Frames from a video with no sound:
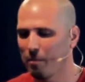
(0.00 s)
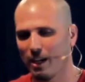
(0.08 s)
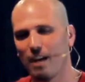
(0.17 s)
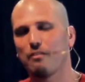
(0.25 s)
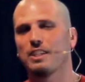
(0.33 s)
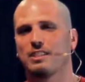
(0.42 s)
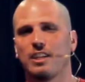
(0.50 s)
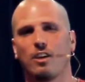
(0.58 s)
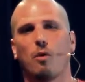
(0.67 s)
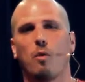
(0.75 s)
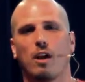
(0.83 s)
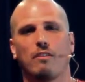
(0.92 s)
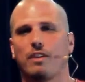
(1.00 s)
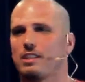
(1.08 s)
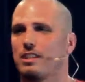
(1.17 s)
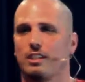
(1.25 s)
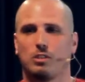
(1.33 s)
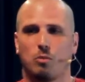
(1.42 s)
every single one of
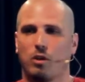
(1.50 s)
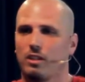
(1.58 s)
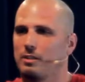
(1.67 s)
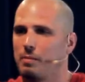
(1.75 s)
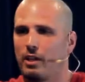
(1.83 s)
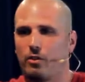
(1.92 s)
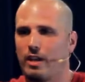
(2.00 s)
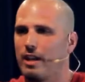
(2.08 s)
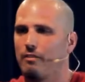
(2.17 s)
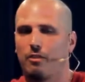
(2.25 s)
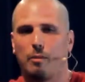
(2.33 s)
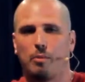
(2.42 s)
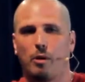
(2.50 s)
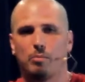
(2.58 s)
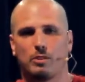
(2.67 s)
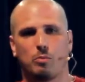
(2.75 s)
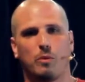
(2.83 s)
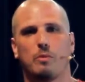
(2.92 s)
us in this world has been created for a
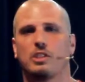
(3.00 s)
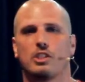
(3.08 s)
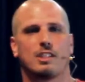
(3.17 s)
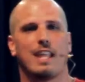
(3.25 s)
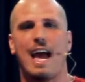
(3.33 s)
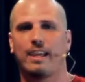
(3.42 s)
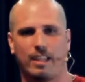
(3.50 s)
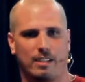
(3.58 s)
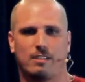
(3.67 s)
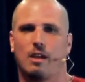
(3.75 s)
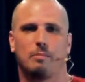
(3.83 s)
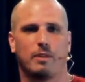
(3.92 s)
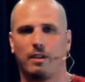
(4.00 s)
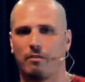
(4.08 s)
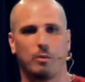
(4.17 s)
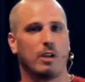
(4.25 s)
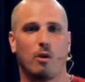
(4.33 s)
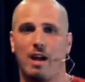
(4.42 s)
purpose. We were just lacking something if
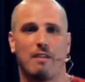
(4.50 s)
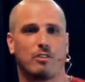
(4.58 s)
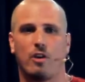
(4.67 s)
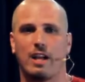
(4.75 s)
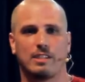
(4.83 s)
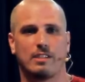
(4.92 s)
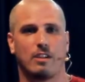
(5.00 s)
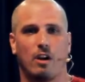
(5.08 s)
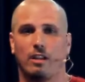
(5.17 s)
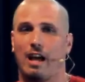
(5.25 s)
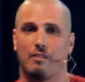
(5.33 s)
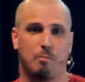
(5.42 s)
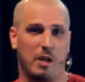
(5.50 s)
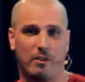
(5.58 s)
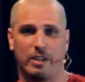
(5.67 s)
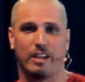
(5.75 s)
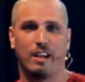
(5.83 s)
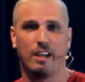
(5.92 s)
we don't have Christ in our life,
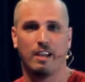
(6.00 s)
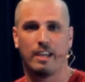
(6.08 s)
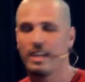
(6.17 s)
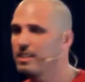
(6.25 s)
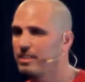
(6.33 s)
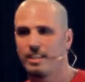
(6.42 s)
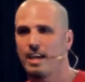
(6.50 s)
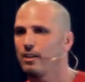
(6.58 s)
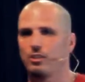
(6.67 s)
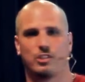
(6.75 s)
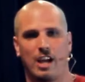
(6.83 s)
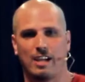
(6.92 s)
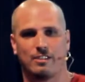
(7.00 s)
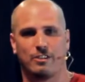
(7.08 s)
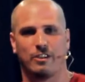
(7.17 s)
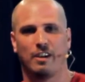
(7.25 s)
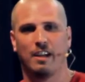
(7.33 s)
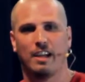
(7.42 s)
period. He's the
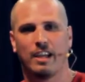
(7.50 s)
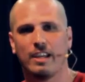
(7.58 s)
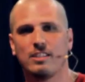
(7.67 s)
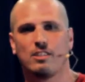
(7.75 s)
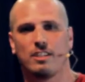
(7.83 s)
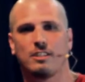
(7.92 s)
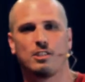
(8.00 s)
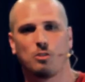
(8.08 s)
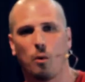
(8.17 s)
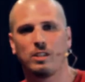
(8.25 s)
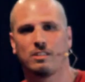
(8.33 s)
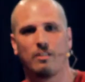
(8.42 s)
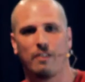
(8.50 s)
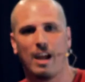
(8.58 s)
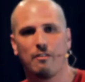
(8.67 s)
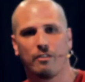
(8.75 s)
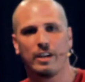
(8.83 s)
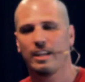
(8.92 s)
energizer. He's the source of
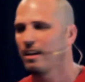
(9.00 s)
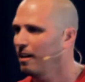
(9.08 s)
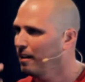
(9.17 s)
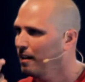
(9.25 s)
every